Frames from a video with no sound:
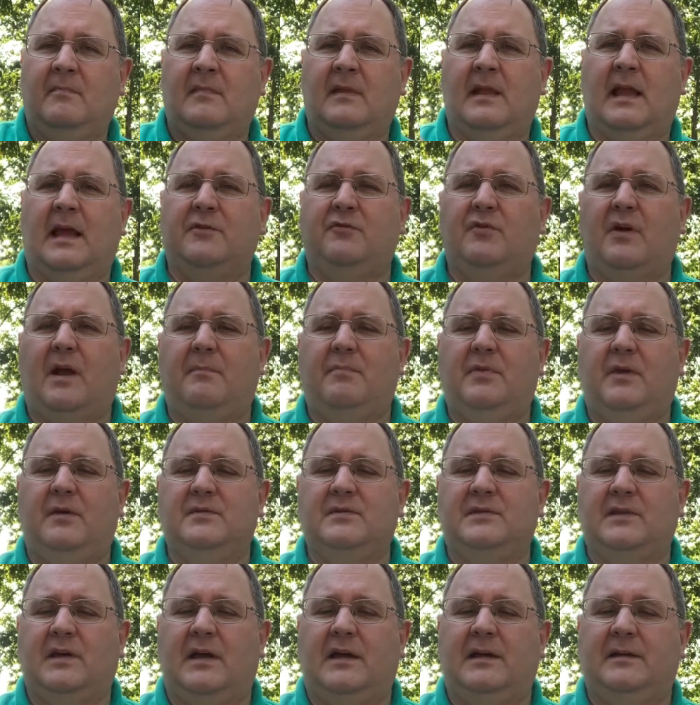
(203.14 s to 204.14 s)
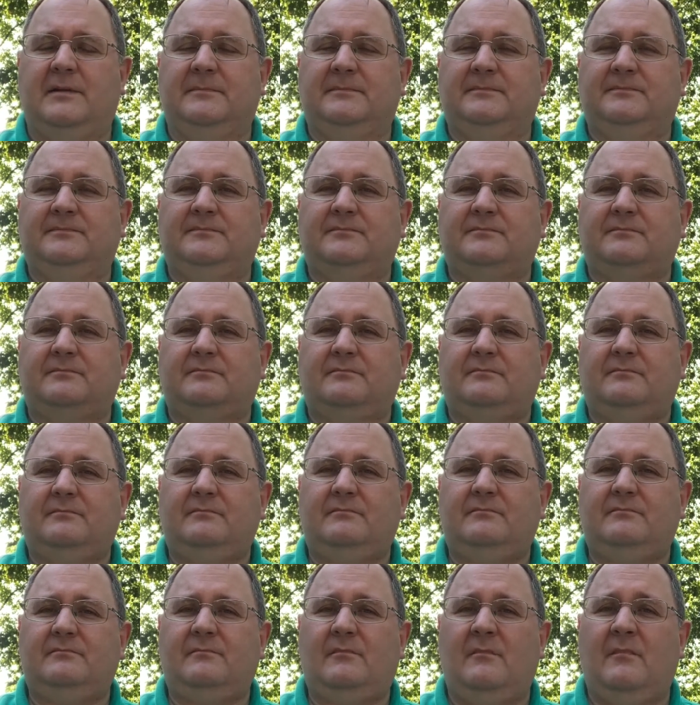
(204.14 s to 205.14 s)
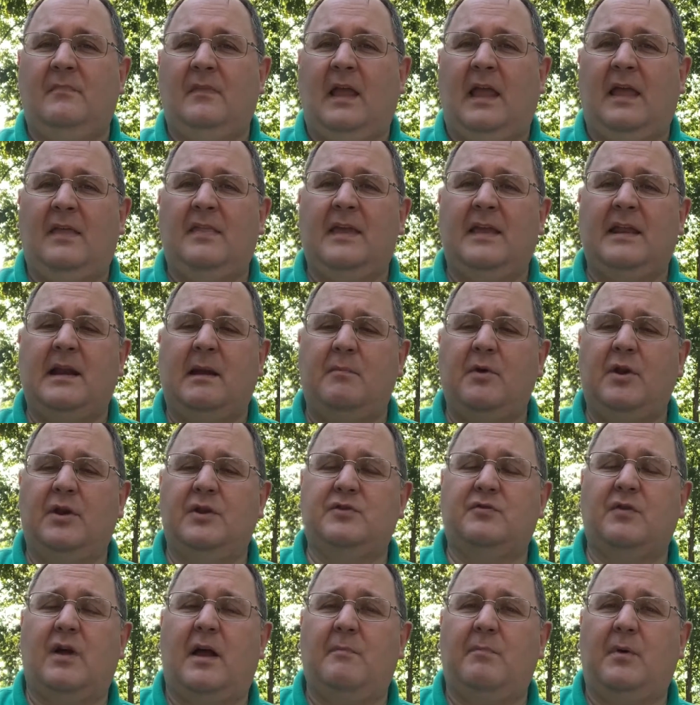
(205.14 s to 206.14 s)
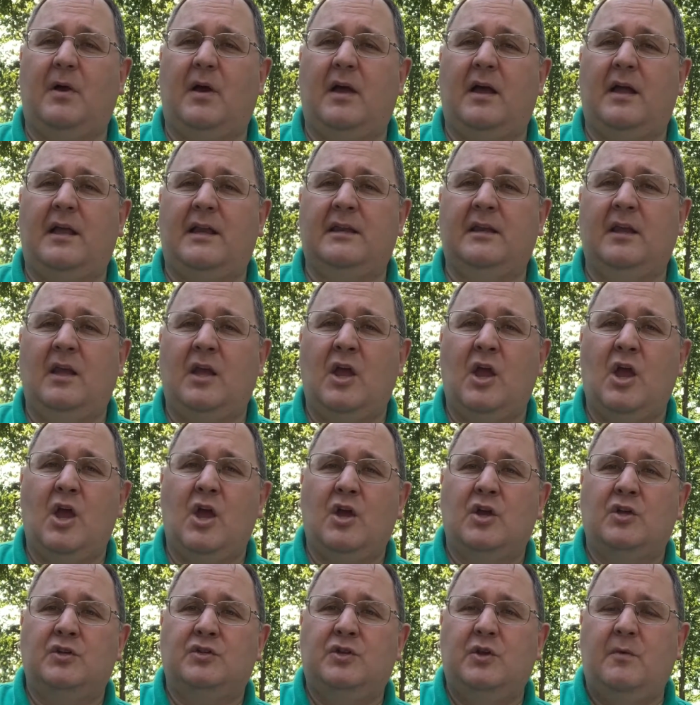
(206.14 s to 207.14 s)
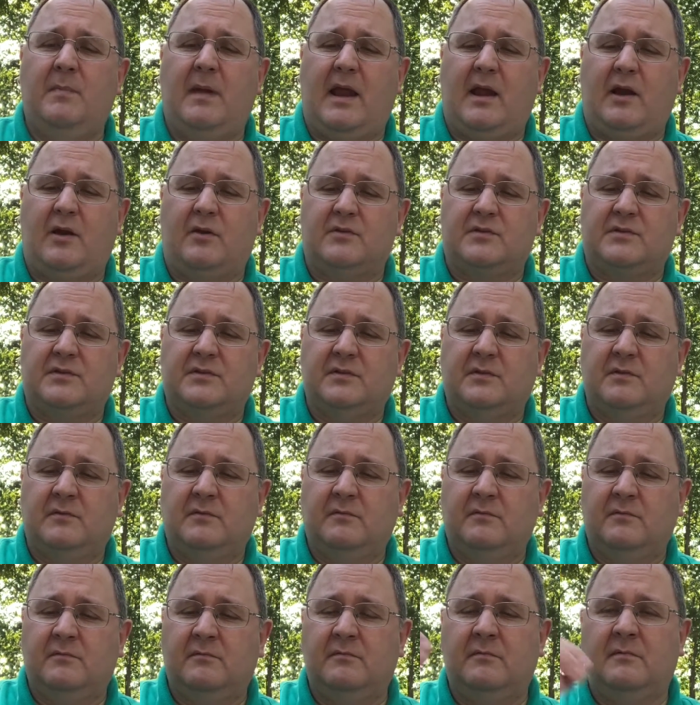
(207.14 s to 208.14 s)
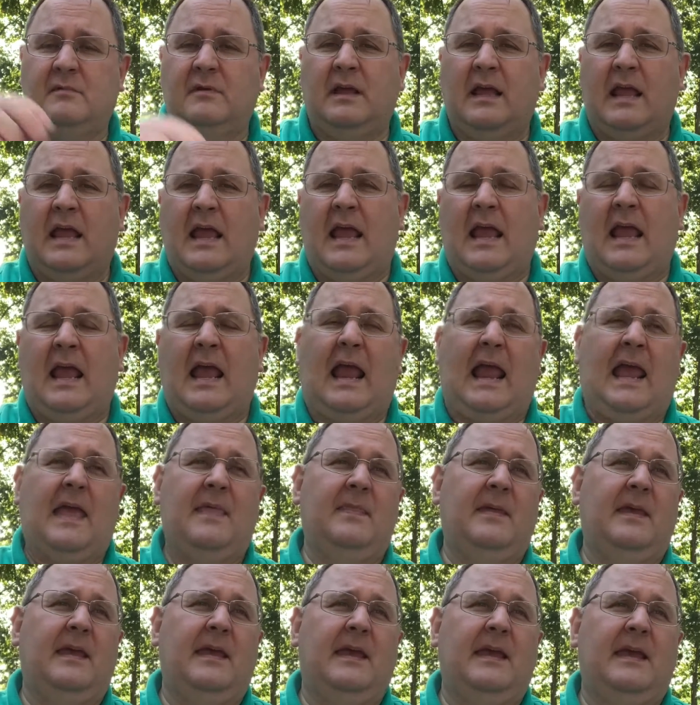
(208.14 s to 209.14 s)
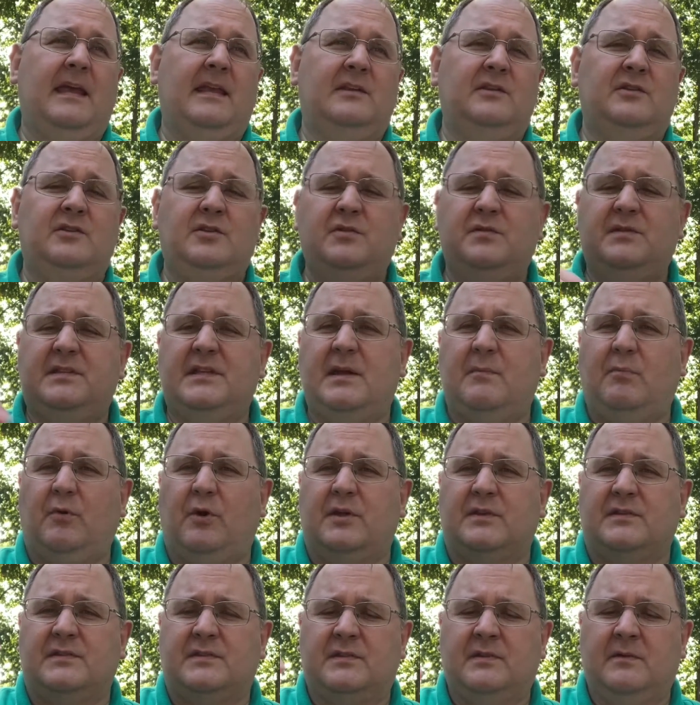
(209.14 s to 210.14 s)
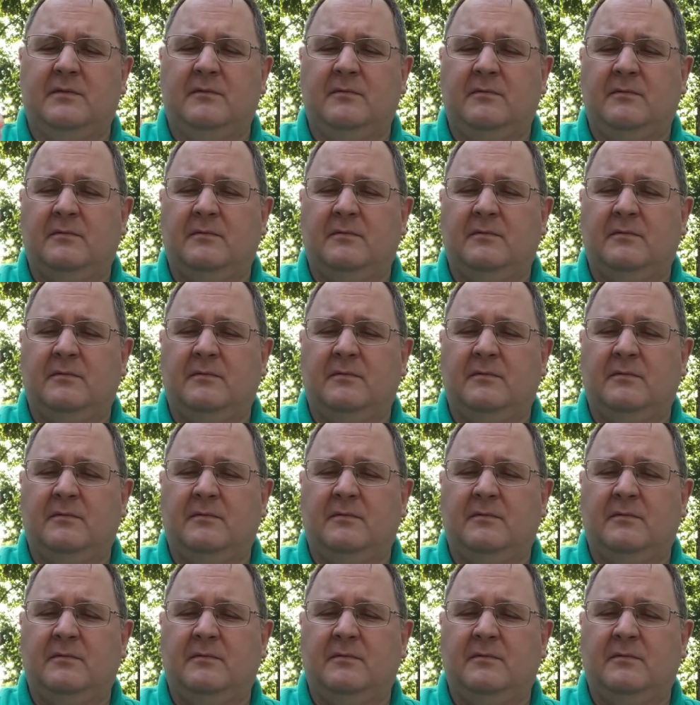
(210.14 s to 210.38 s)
I drop those on. And then I'm going to drop on 2 bears. And then 2 zebras.